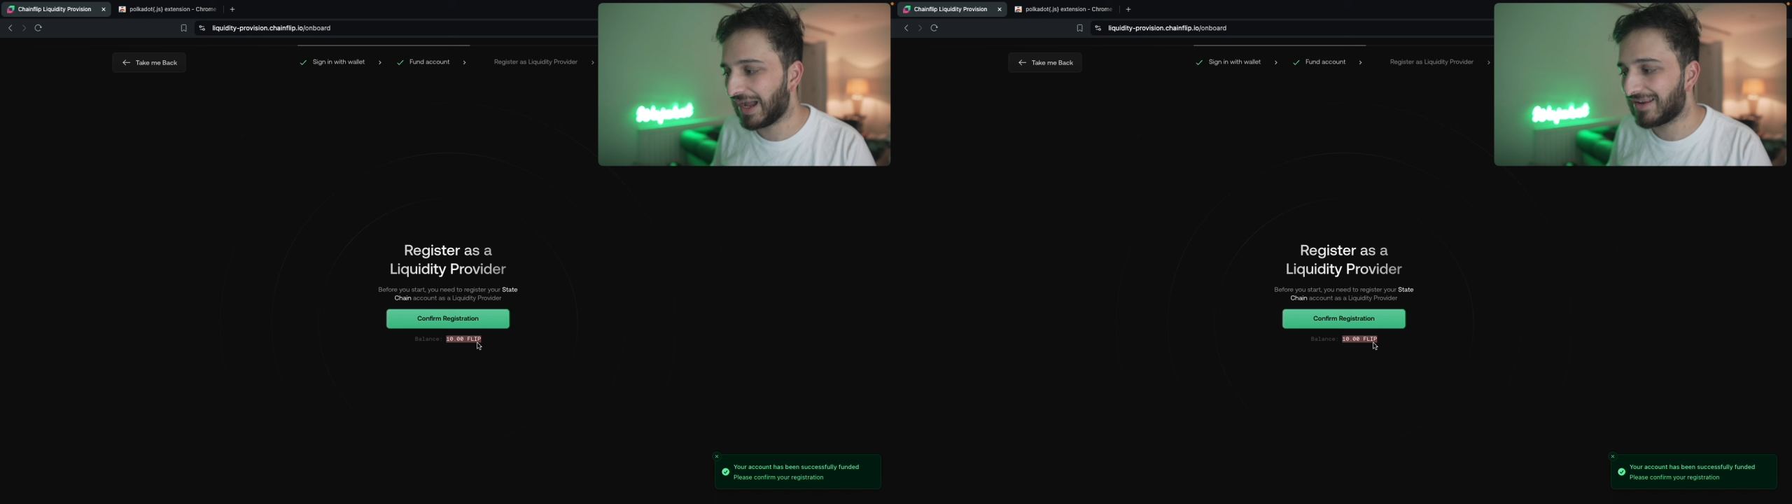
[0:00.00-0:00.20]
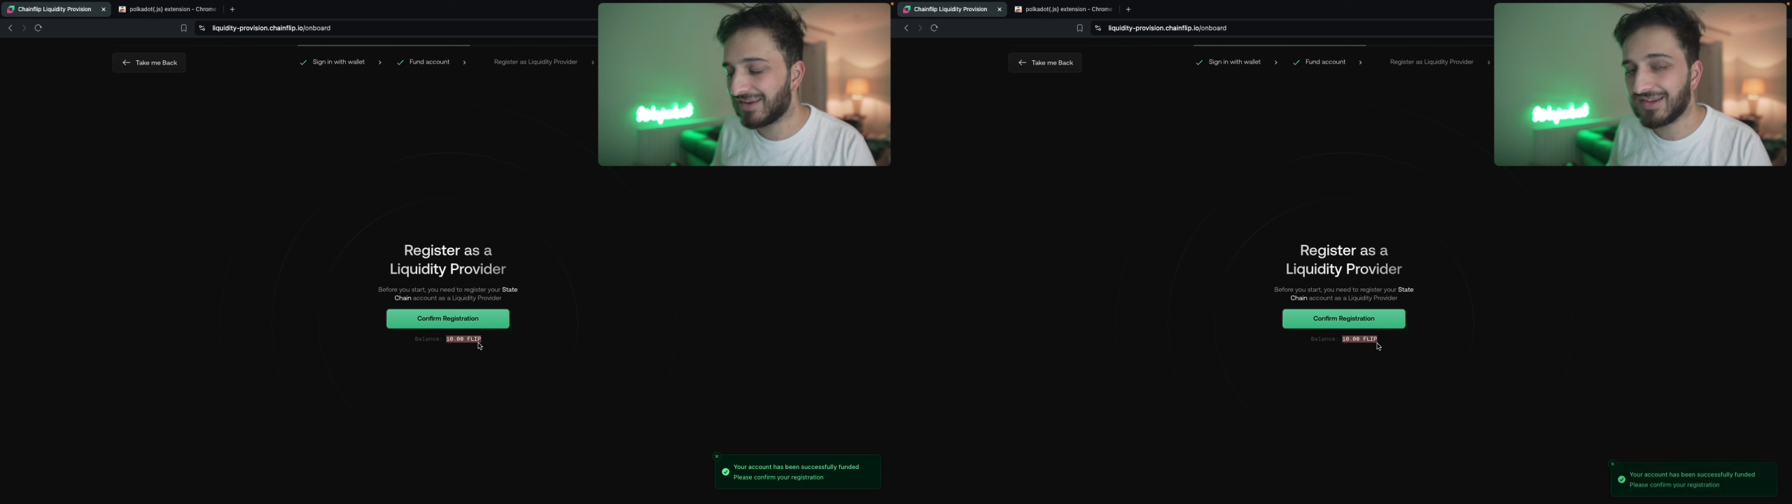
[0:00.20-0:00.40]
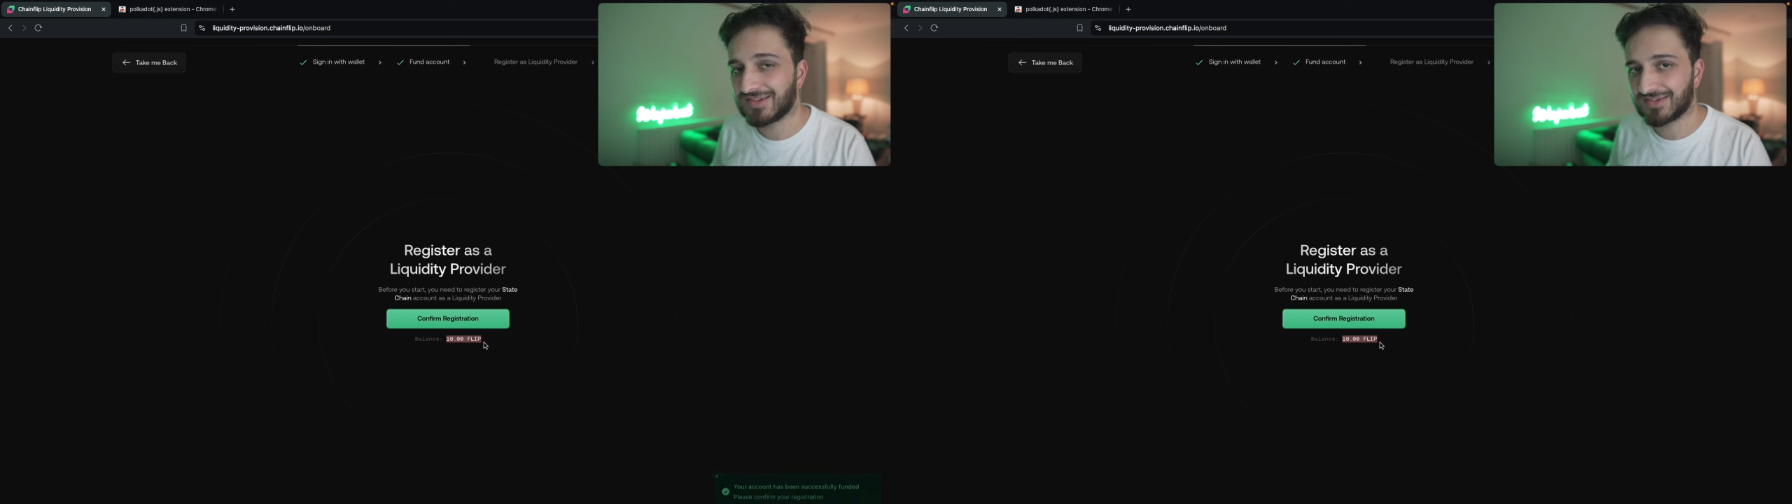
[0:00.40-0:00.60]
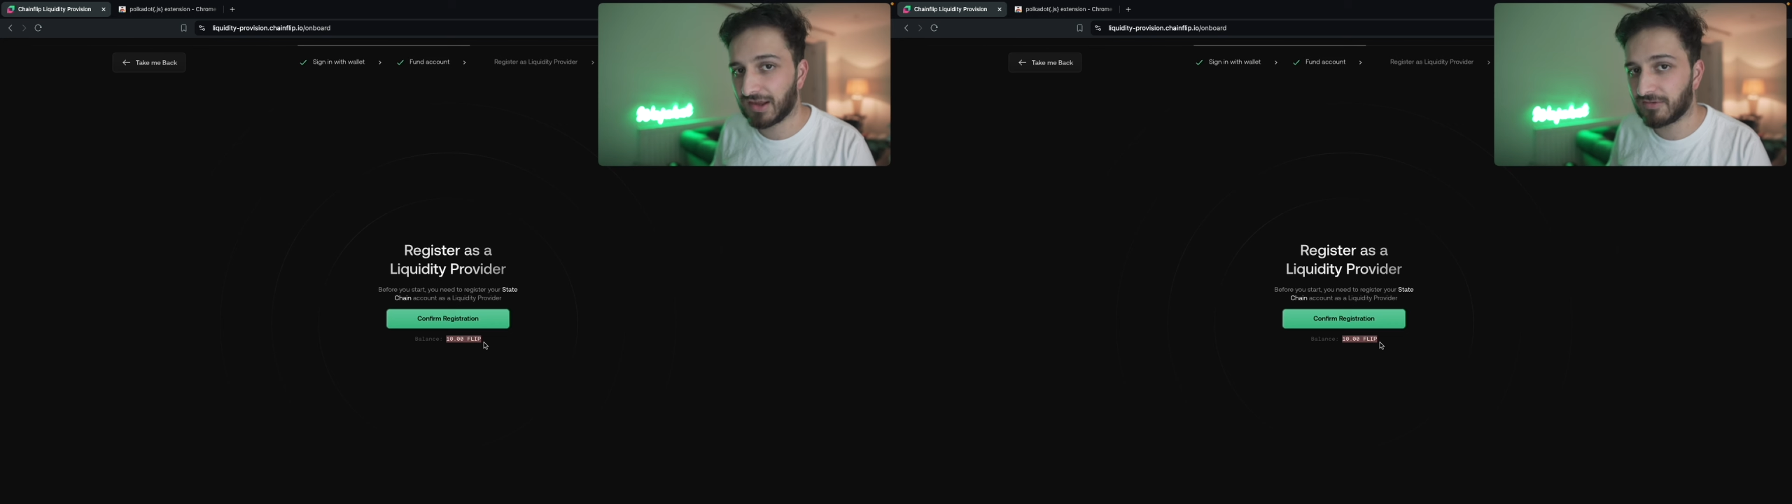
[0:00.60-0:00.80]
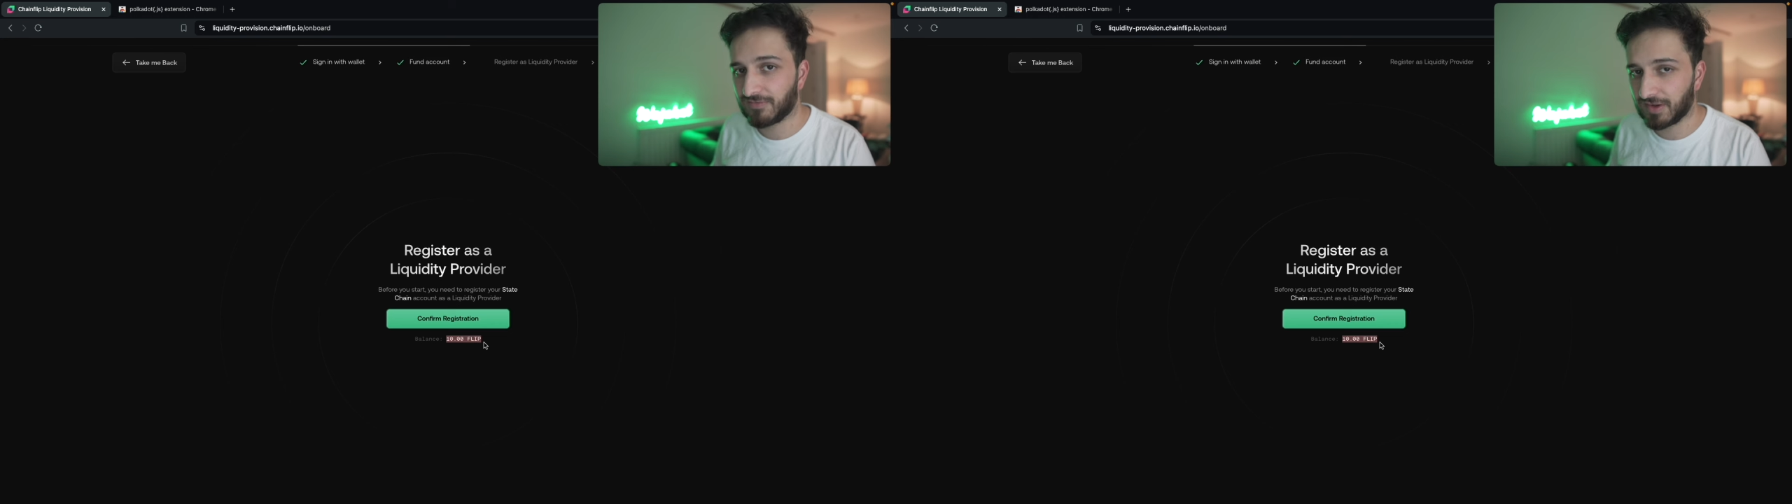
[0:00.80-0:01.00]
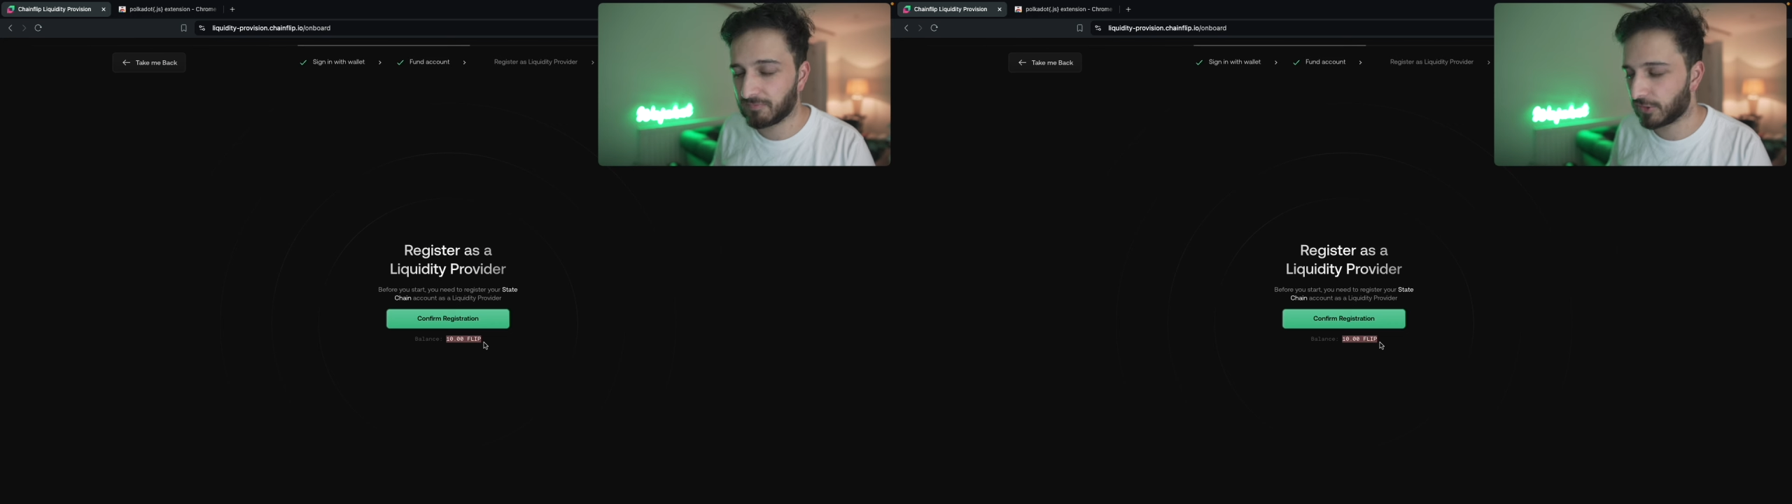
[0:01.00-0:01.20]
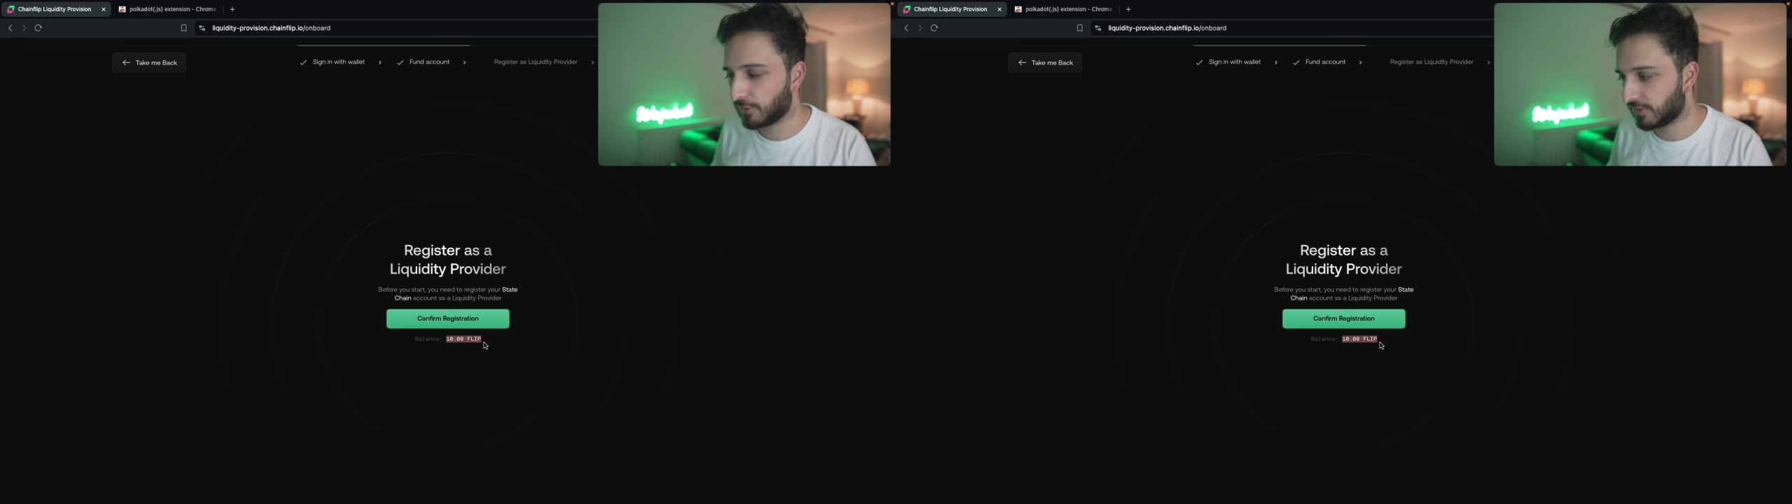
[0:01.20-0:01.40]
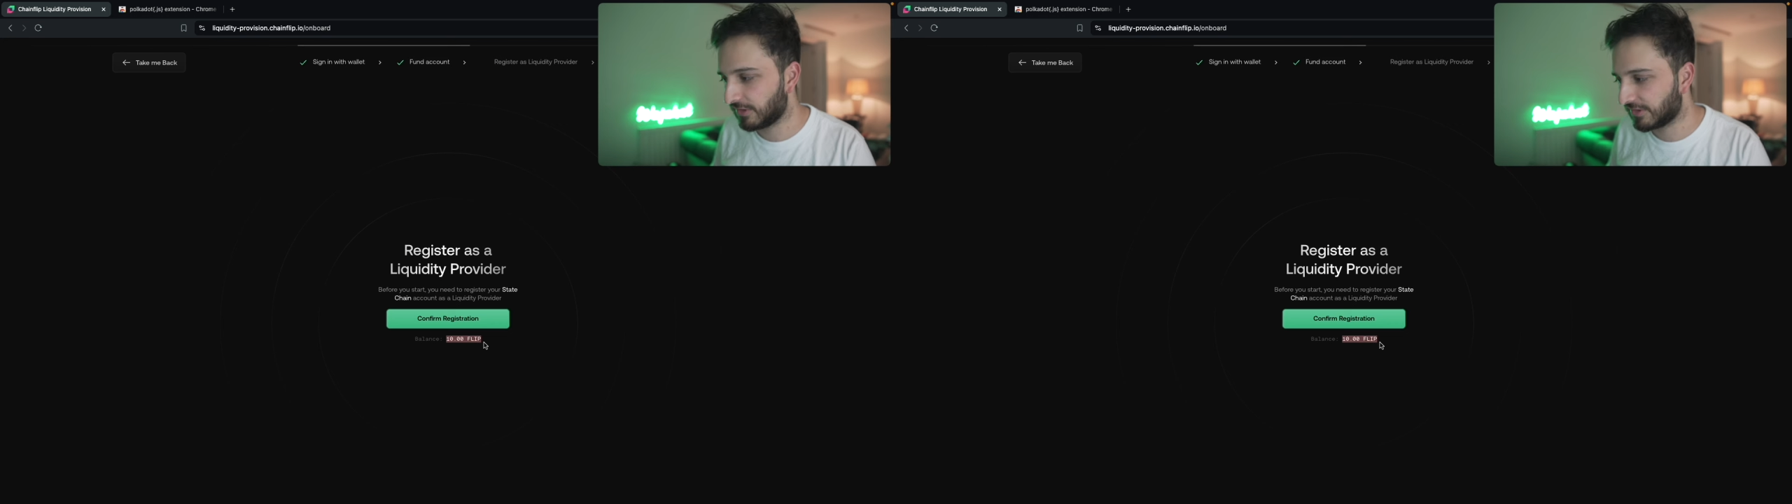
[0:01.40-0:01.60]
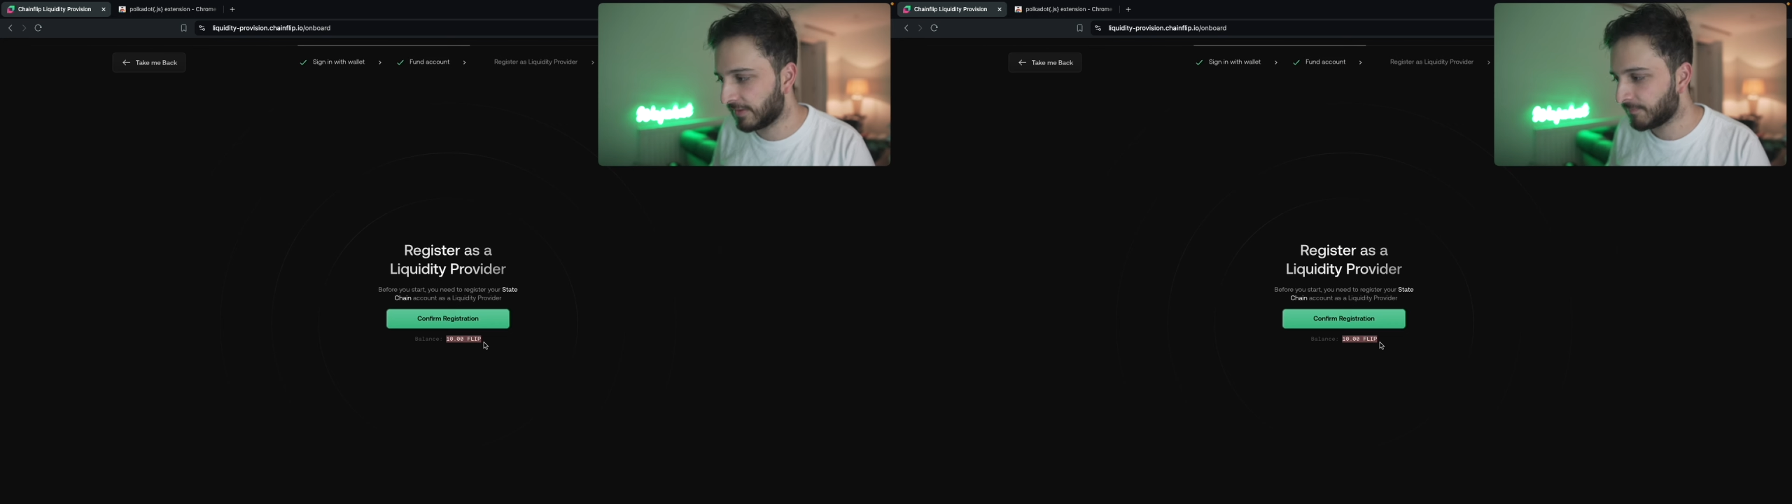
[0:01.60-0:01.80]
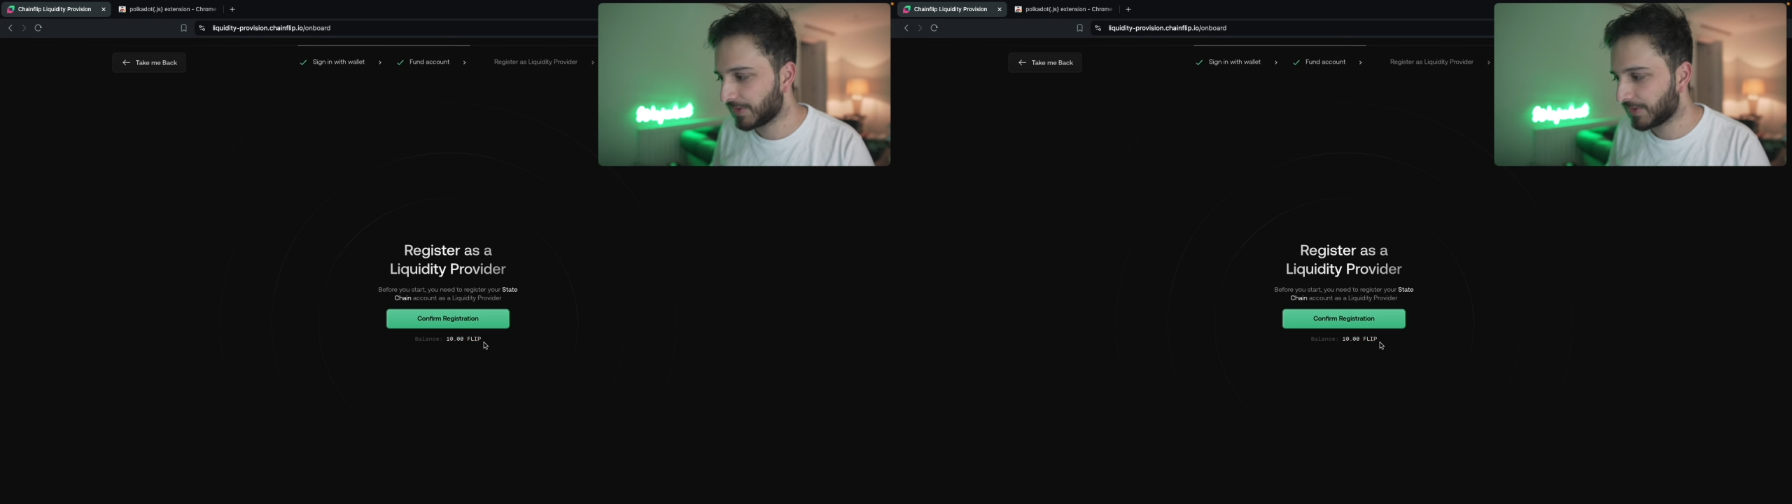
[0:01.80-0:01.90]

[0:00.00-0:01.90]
at least 10 Flip tokens.